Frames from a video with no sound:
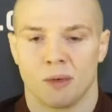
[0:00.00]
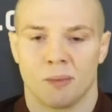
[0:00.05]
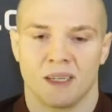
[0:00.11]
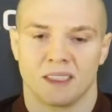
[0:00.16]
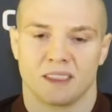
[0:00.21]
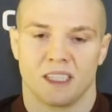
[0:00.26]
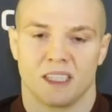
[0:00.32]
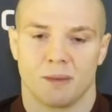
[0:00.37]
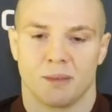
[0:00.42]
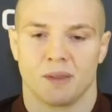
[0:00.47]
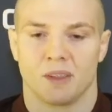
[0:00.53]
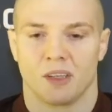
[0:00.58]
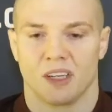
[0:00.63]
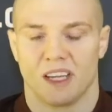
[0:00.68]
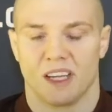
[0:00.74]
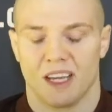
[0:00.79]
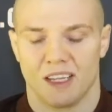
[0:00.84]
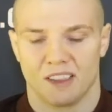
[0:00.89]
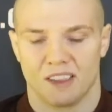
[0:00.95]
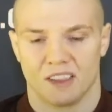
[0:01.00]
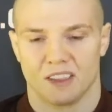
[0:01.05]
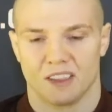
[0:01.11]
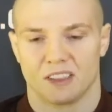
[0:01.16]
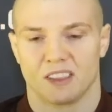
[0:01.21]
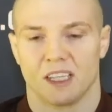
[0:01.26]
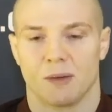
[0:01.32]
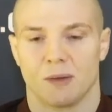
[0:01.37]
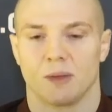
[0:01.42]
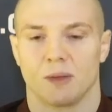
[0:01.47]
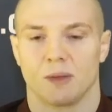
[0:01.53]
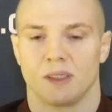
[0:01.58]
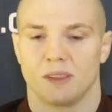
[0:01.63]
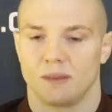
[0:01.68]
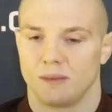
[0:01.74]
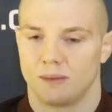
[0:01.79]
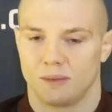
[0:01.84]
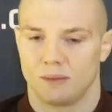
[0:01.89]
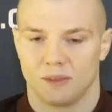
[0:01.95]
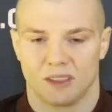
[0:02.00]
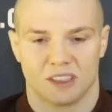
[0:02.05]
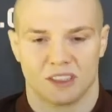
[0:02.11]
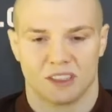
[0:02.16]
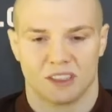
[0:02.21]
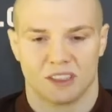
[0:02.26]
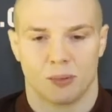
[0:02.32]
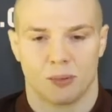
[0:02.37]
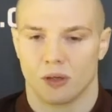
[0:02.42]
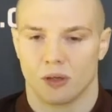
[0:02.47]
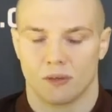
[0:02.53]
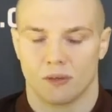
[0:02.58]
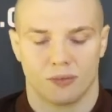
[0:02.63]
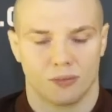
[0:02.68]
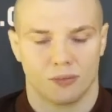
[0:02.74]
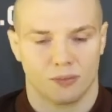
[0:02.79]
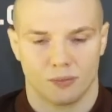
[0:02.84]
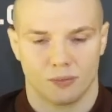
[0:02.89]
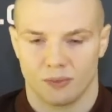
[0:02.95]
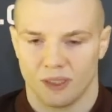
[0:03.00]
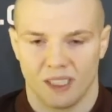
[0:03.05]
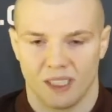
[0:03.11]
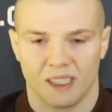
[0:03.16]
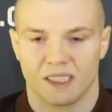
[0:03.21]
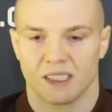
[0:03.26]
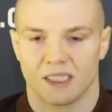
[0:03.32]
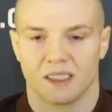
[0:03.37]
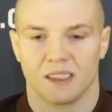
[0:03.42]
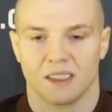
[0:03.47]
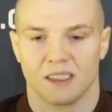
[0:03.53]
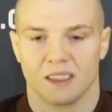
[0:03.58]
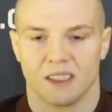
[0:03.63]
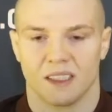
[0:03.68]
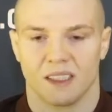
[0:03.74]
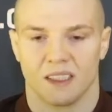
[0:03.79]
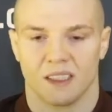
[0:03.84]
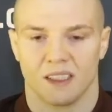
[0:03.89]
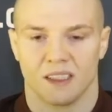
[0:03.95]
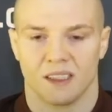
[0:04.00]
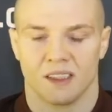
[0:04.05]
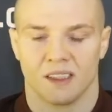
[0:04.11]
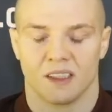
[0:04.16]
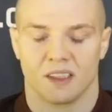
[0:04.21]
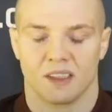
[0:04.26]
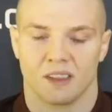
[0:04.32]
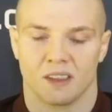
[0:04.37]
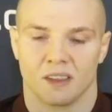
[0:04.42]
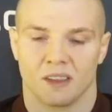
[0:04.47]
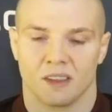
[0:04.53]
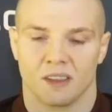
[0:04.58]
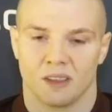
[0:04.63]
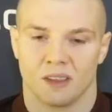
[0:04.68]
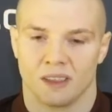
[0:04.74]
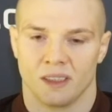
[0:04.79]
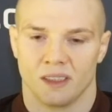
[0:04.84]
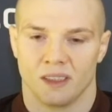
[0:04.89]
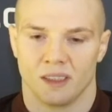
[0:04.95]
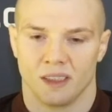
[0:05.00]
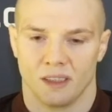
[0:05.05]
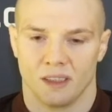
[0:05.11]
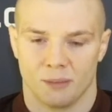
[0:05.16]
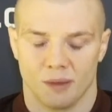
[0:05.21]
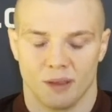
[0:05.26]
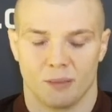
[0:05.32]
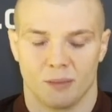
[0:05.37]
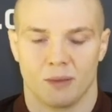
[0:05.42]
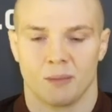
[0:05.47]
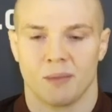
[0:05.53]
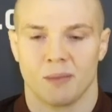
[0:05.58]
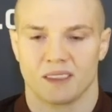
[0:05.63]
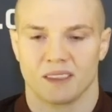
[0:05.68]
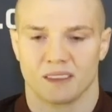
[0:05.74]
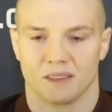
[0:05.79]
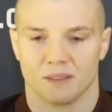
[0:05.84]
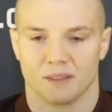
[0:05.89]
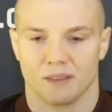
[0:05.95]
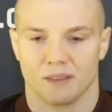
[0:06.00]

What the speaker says: I step into the cage, I'll step with the support of Italy in there, you know, and it'll be massive.